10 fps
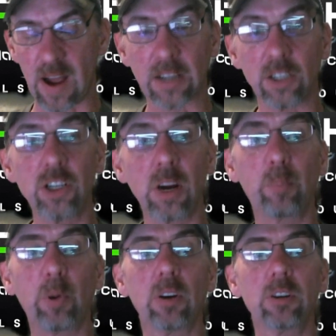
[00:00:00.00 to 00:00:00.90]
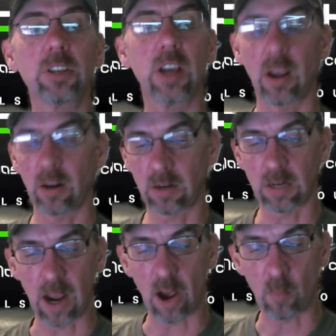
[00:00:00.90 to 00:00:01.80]
find shippers,
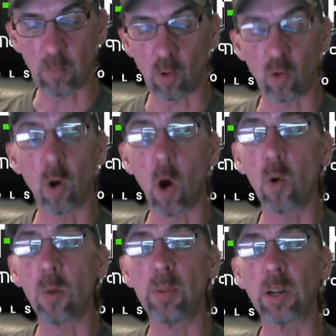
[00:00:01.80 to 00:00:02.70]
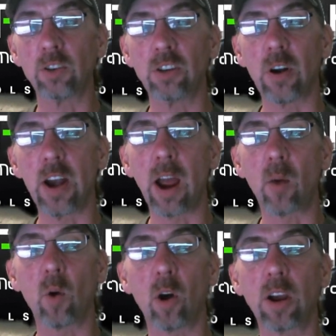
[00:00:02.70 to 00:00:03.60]
to help you grow and build your
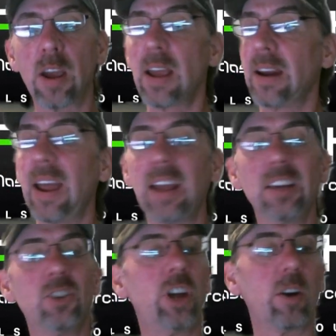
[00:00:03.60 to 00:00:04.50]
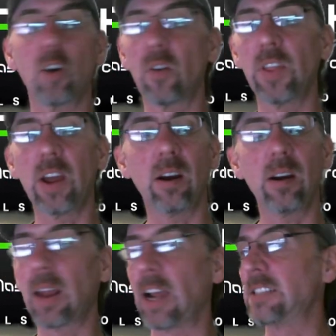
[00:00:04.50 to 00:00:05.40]
network. Nate and Jared over
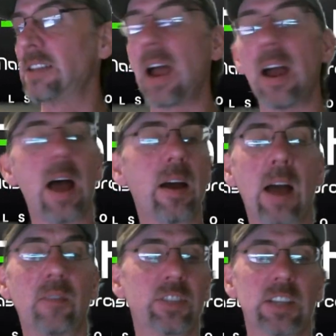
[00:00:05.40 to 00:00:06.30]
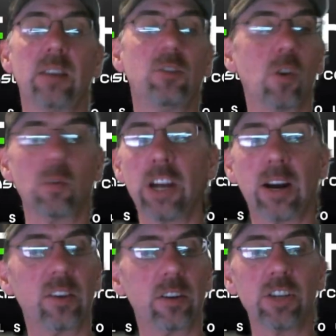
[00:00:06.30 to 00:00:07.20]
there, like I, have said, go check
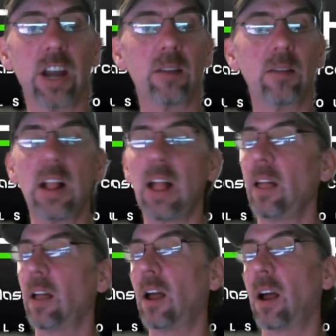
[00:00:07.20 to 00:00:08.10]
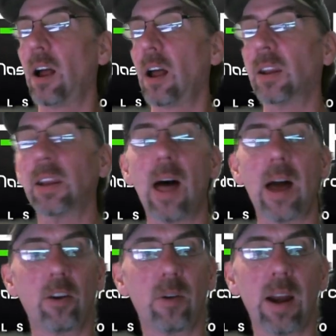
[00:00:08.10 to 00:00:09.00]
out their channel. A uh,
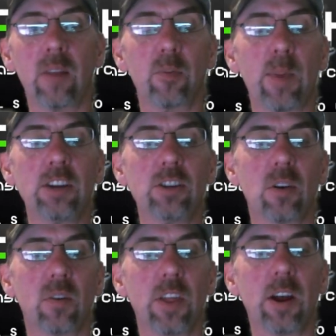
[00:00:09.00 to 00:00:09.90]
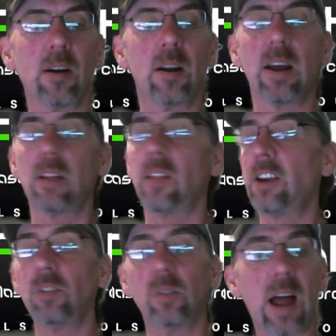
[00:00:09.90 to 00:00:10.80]
lot of great information over there. They
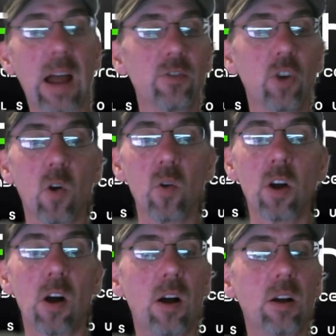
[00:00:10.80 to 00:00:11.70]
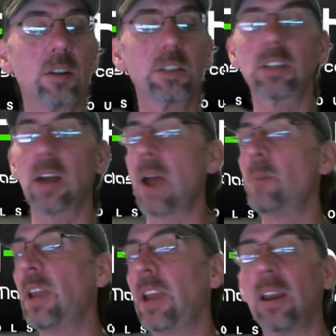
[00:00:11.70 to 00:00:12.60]
do live cold calls. I
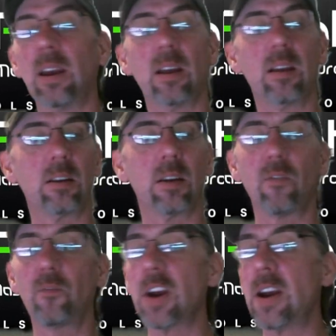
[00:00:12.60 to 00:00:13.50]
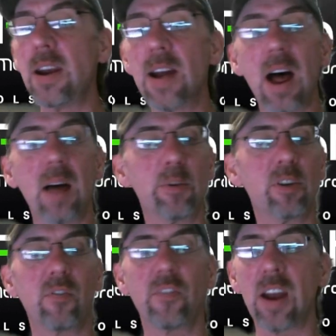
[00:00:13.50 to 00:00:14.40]
mean,
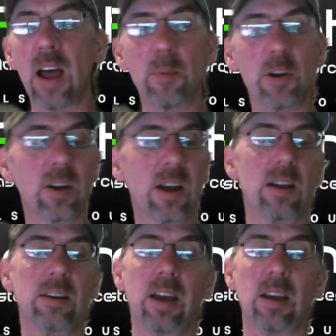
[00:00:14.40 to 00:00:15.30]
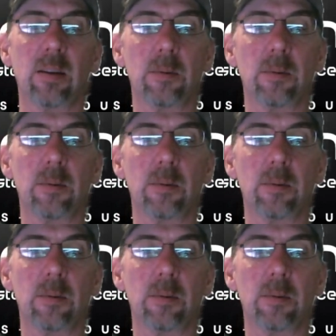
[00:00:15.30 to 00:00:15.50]
phenomenal, phenomenal content,